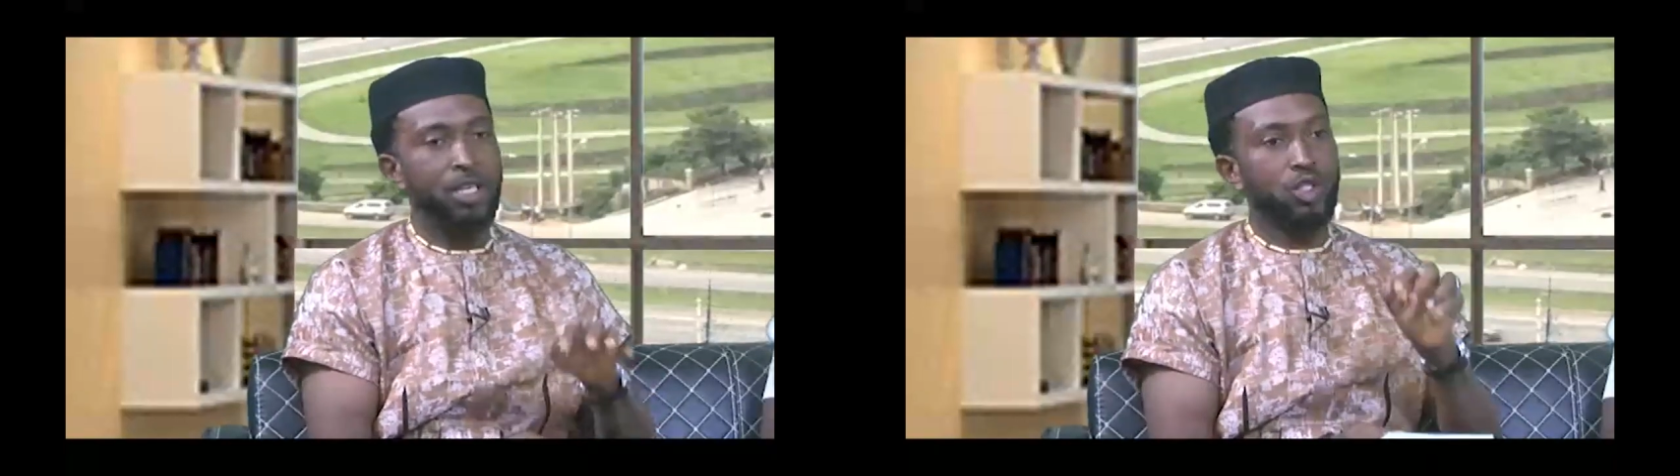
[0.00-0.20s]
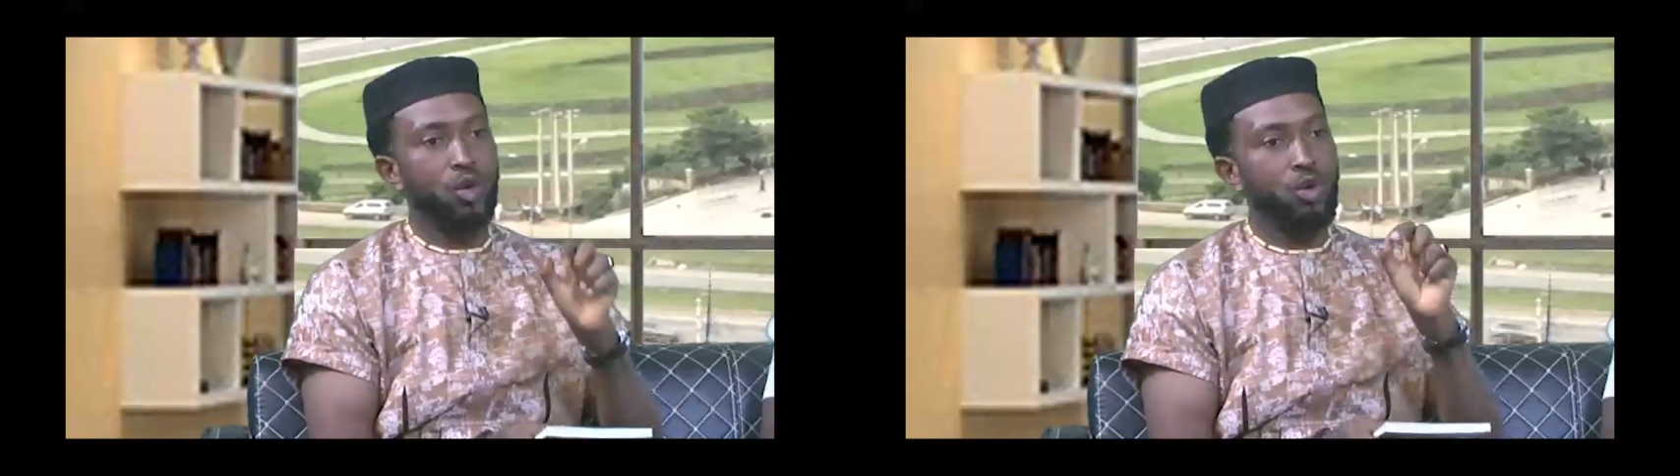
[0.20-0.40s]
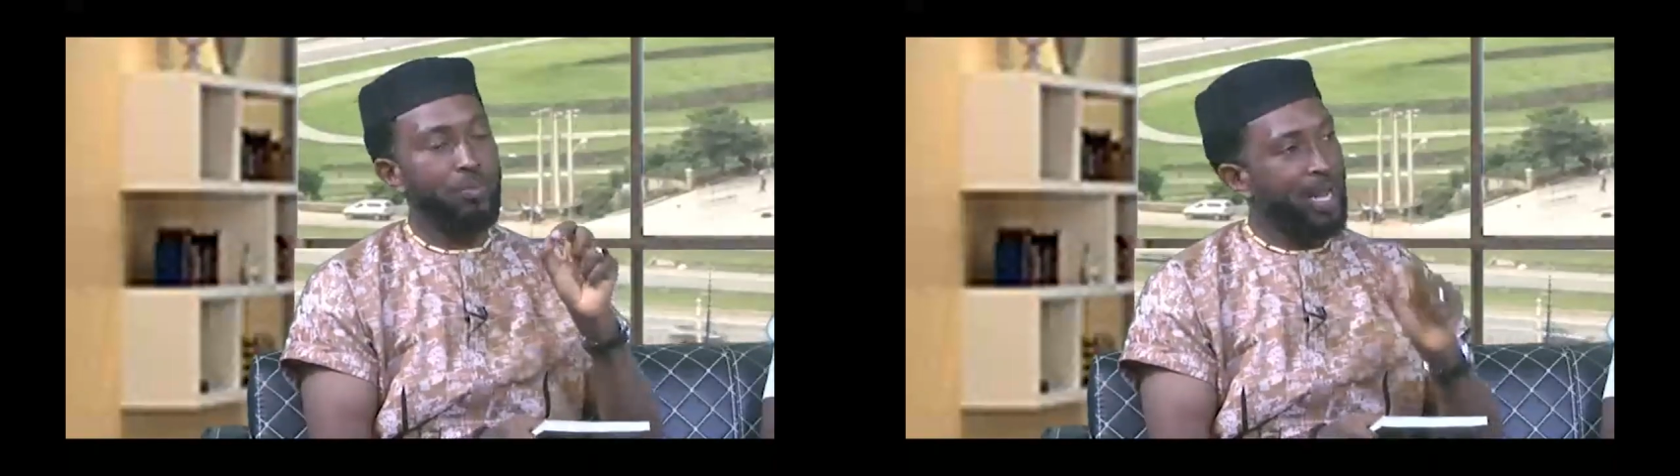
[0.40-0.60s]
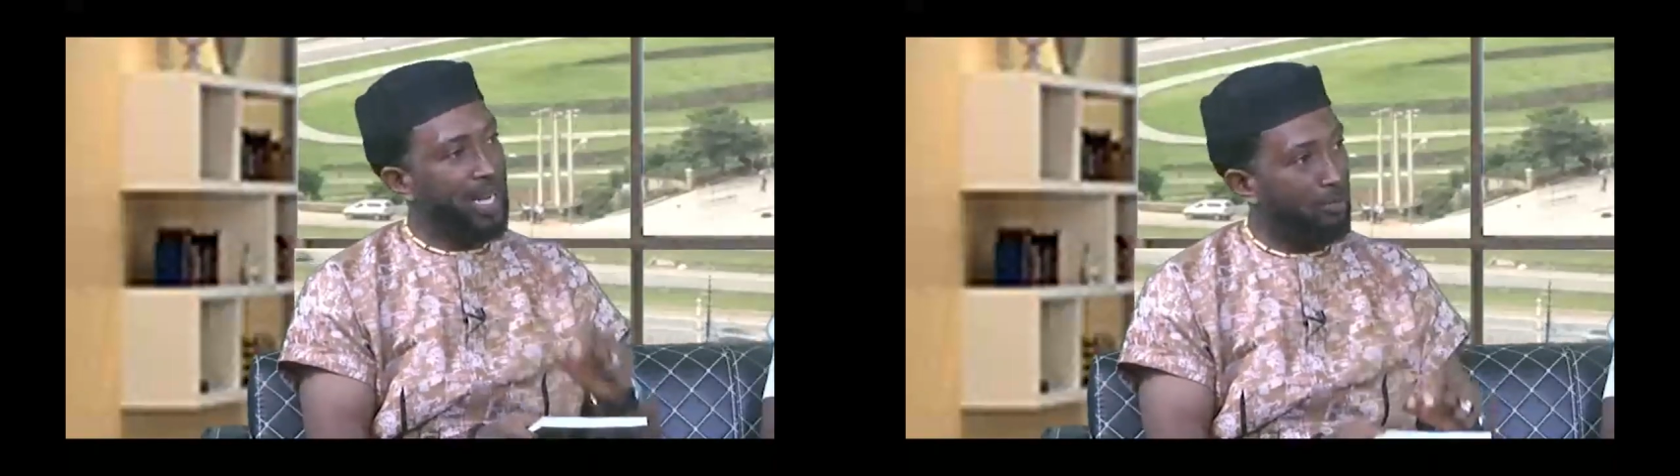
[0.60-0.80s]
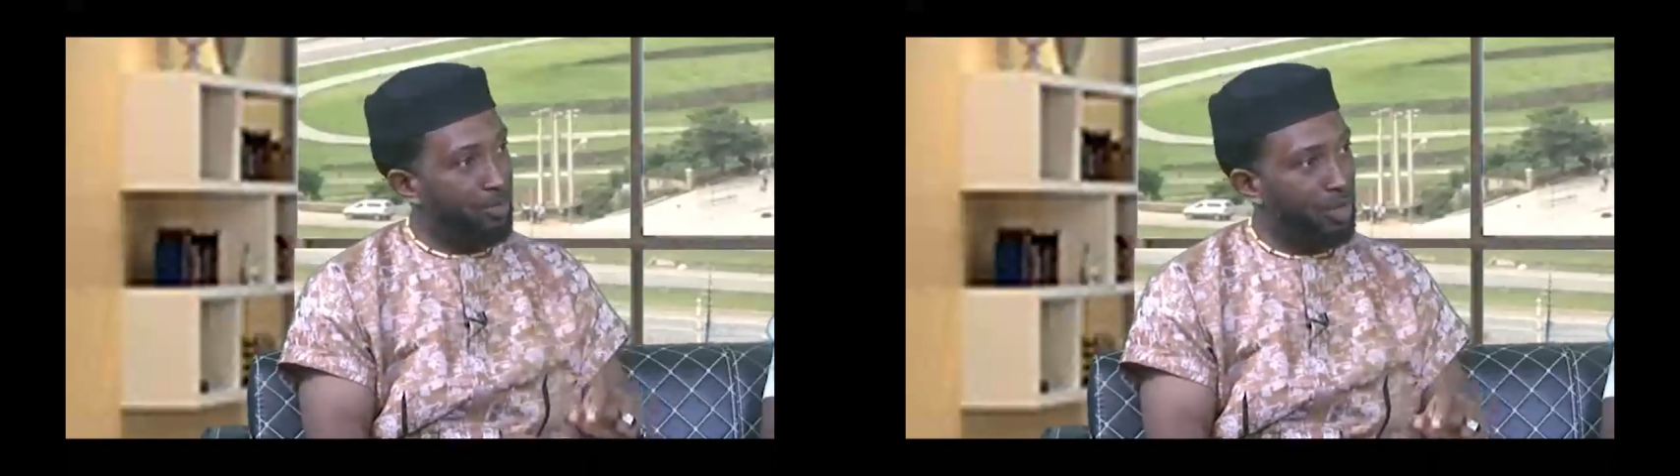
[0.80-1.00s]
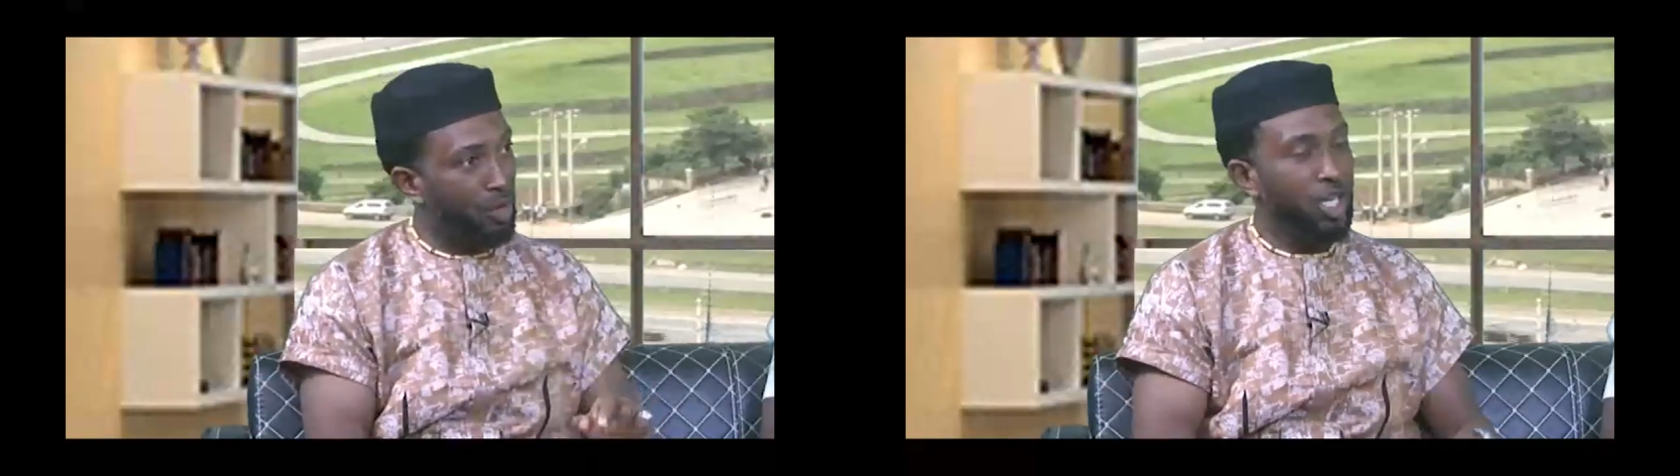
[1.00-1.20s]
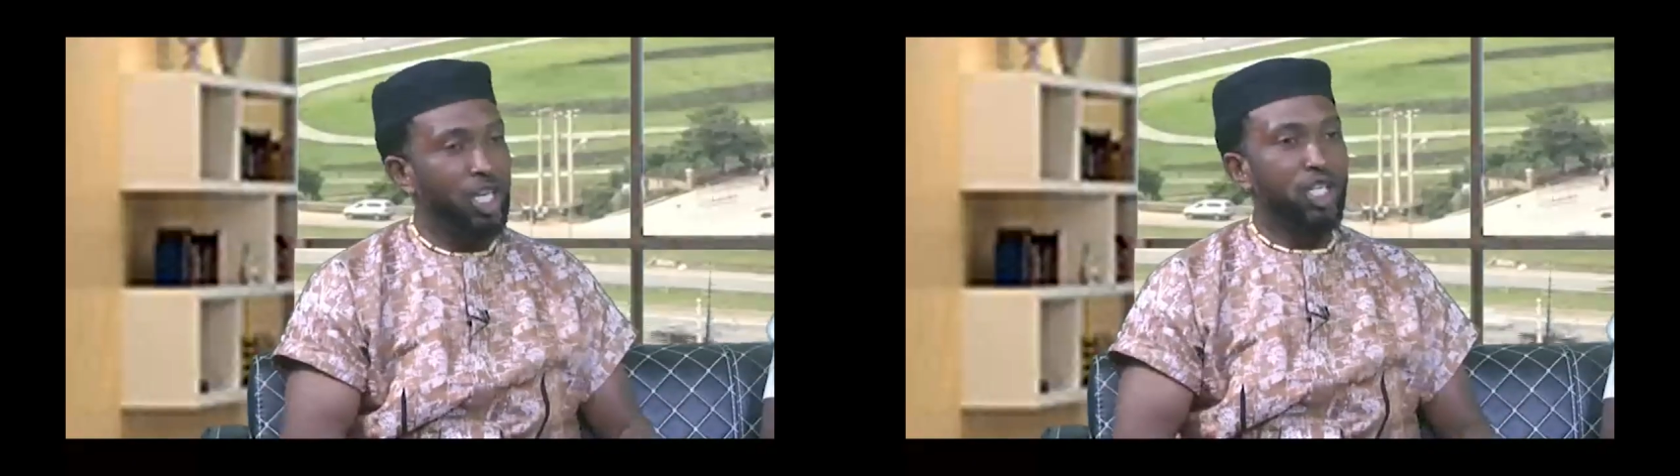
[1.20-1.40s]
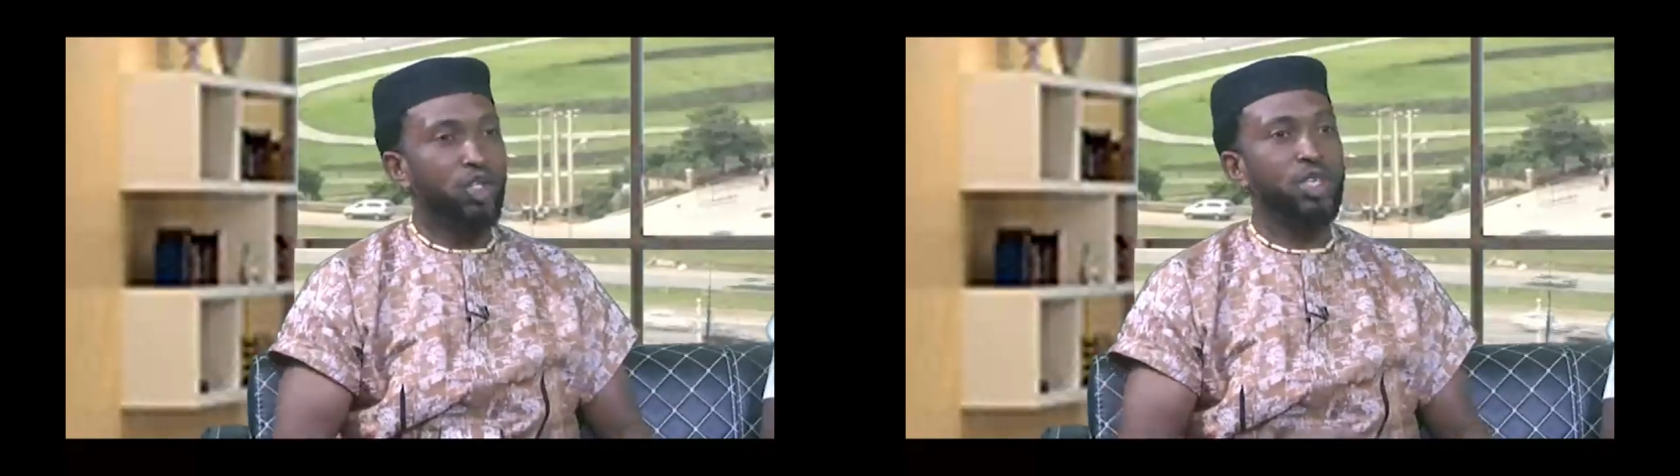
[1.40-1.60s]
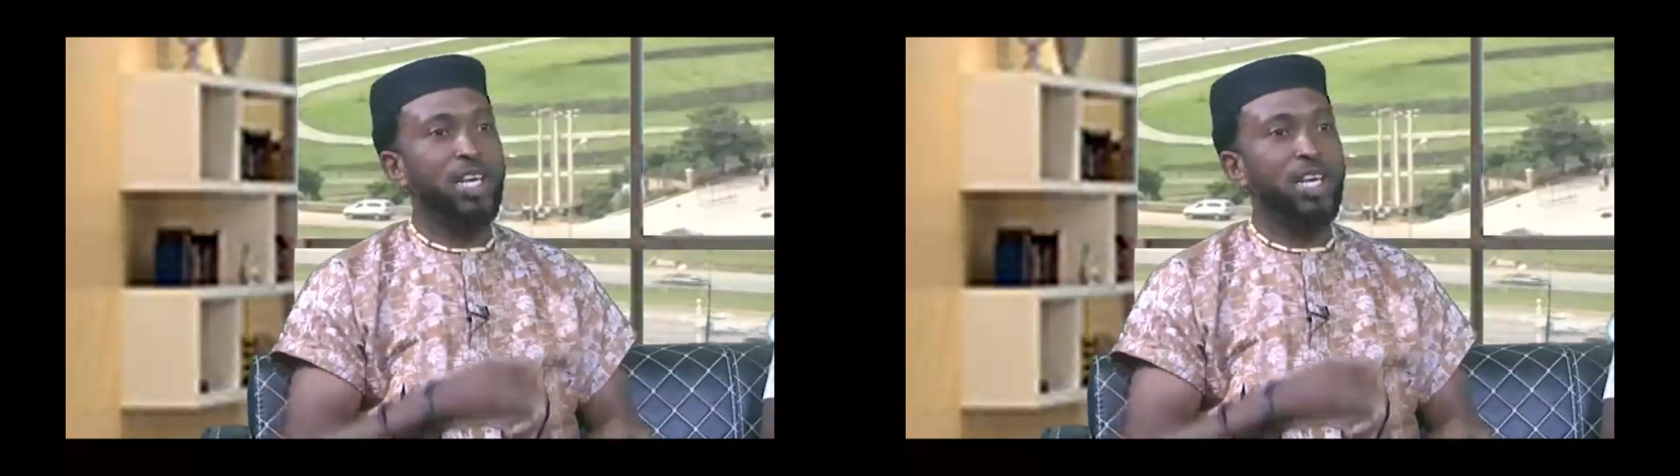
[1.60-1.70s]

So we play that video. So